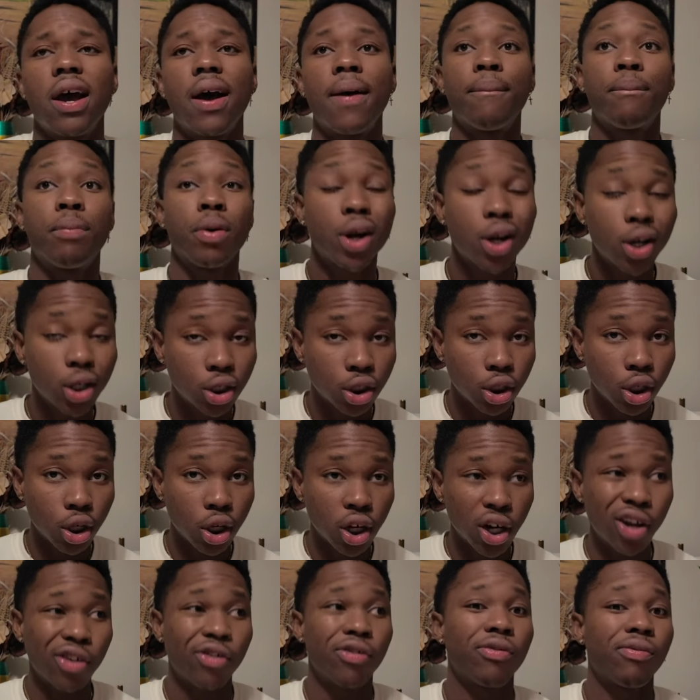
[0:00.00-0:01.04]
I'm pretty
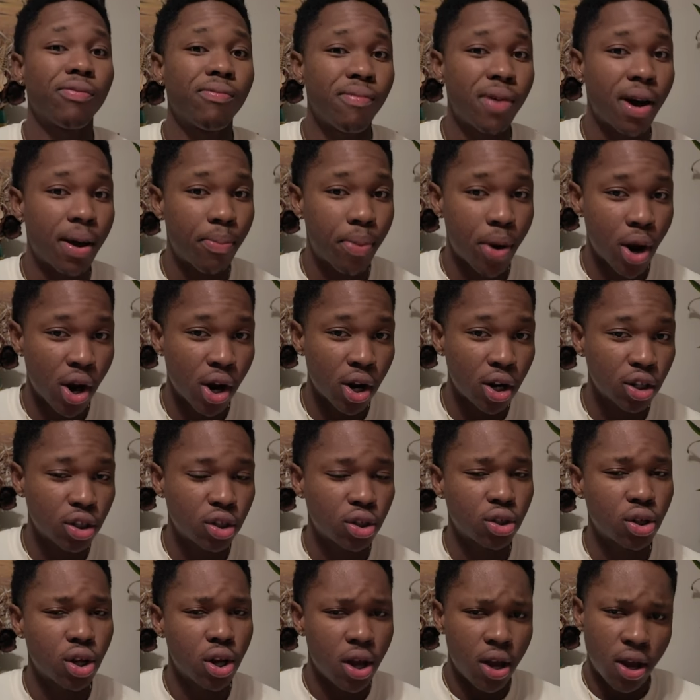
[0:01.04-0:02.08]
sure if my
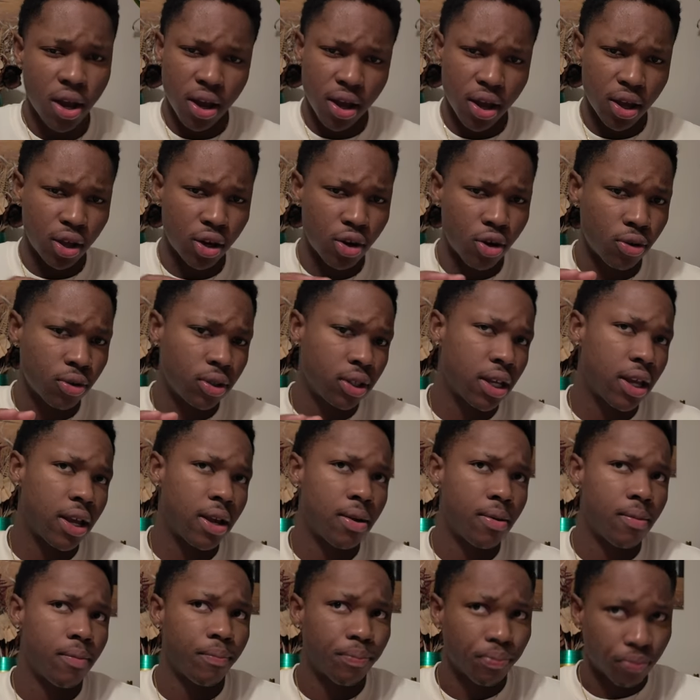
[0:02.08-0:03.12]
parents, you know,
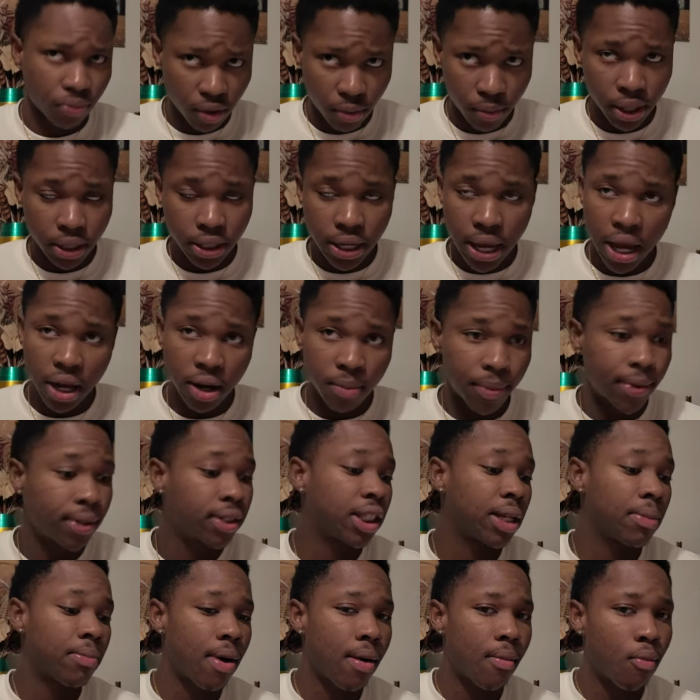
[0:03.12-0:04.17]
say my dad and my
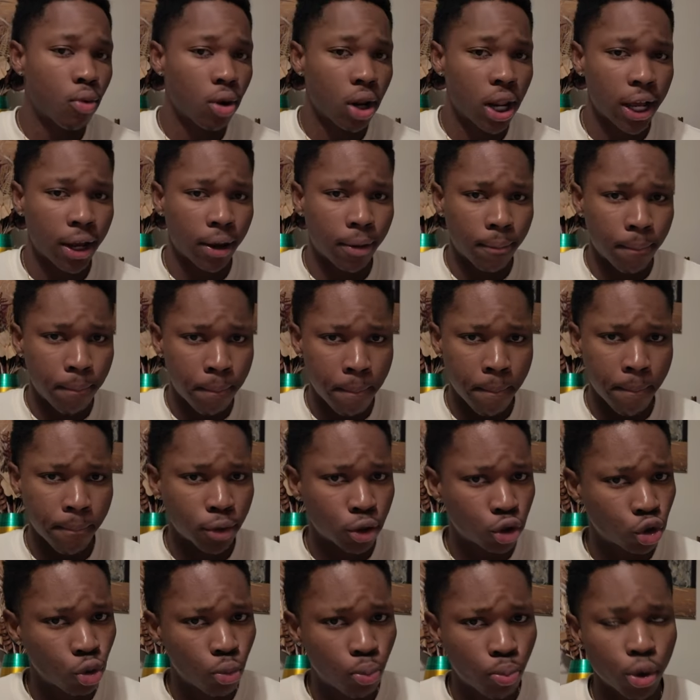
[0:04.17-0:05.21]
stepmom were like
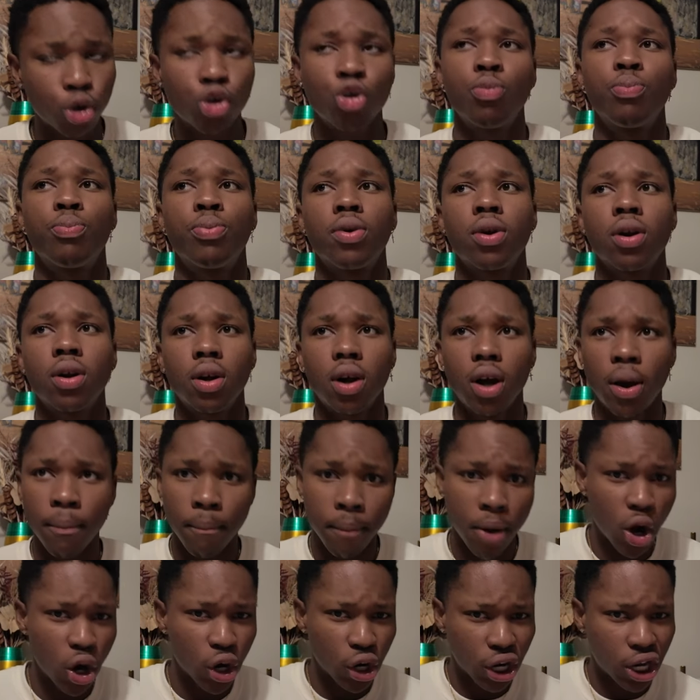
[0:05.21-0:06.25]
super duper
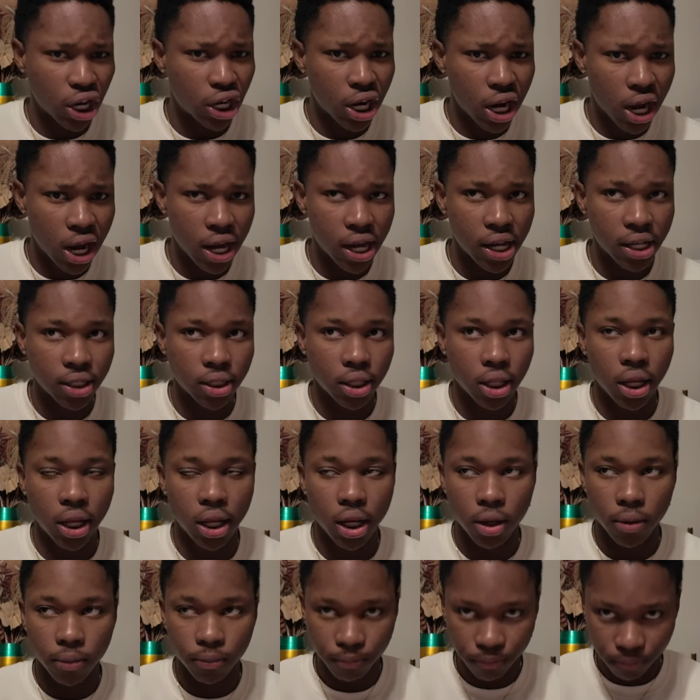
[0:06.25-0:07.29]
Americanized,
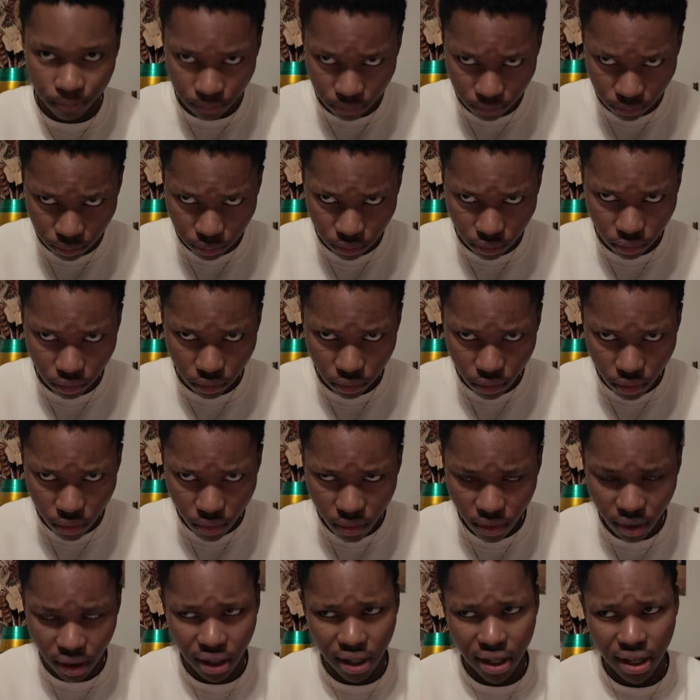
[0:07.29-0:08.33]
like,
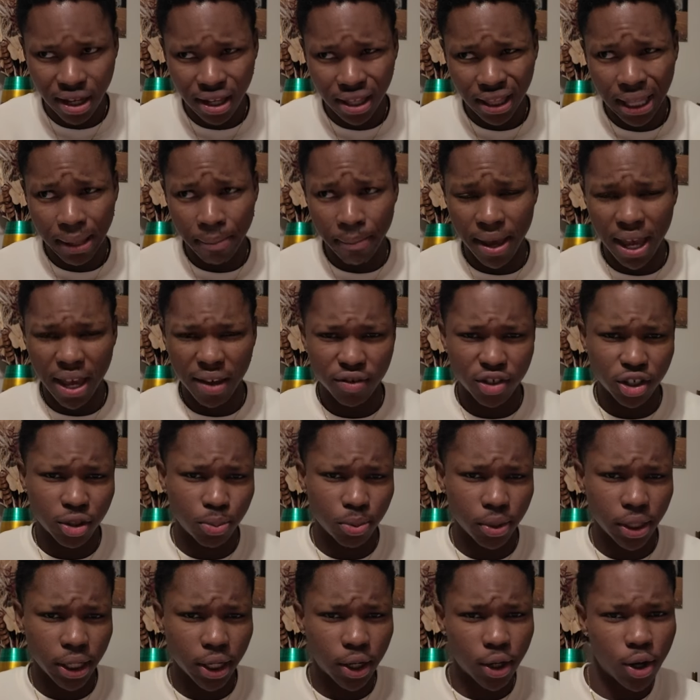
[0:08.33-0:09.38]
they may have just
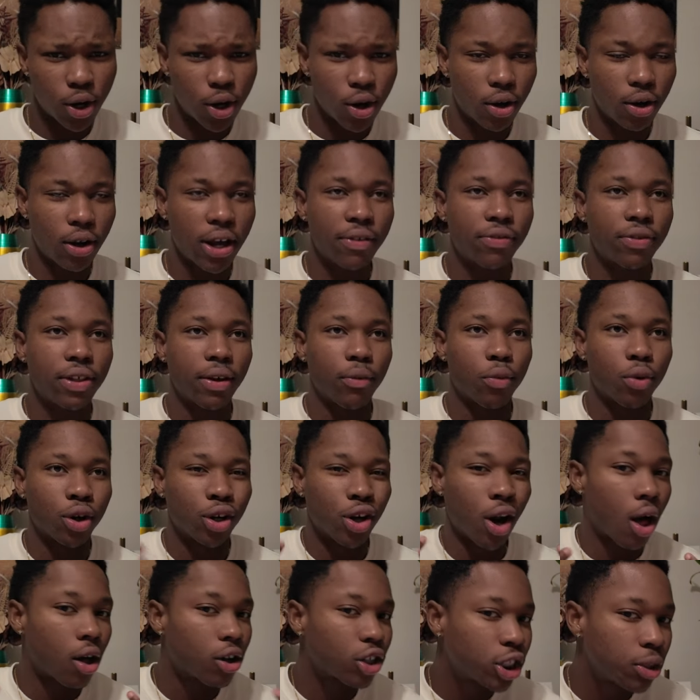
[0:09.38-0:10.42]
been like, if they were
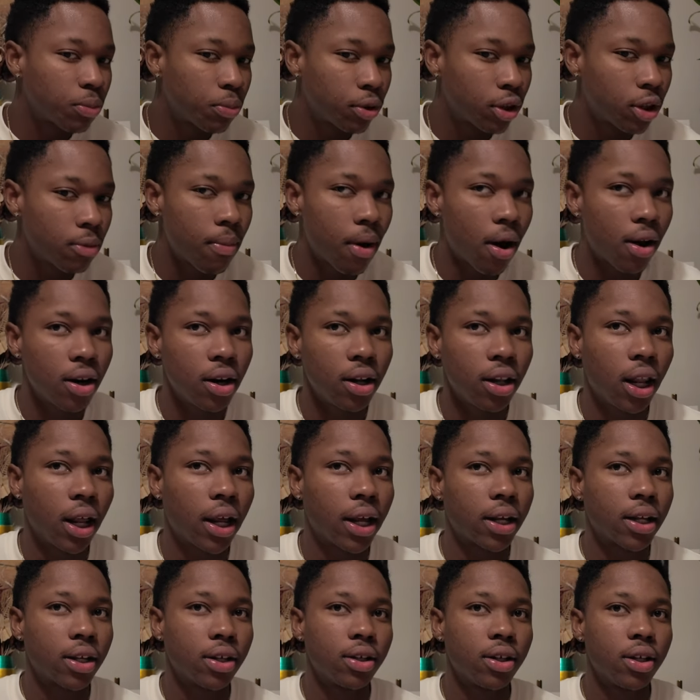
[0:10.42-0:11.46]
knowledgeable about it,
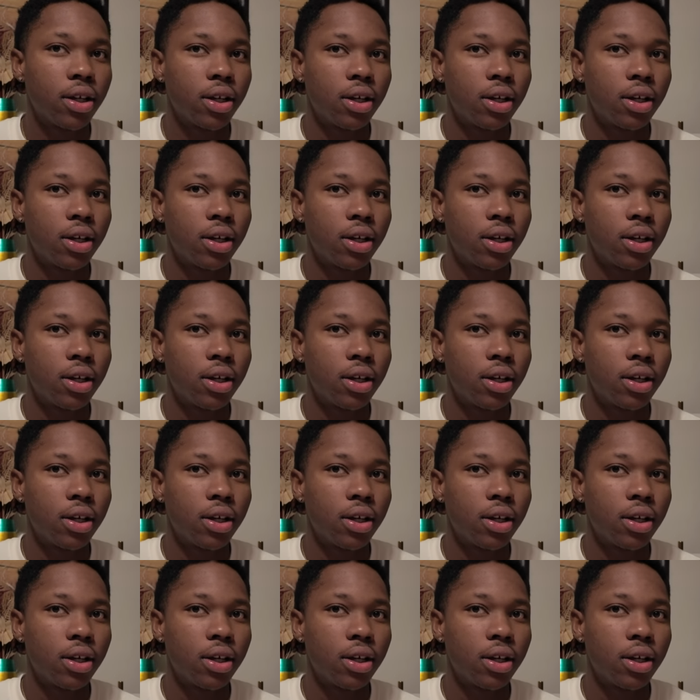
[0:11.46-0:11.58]
like,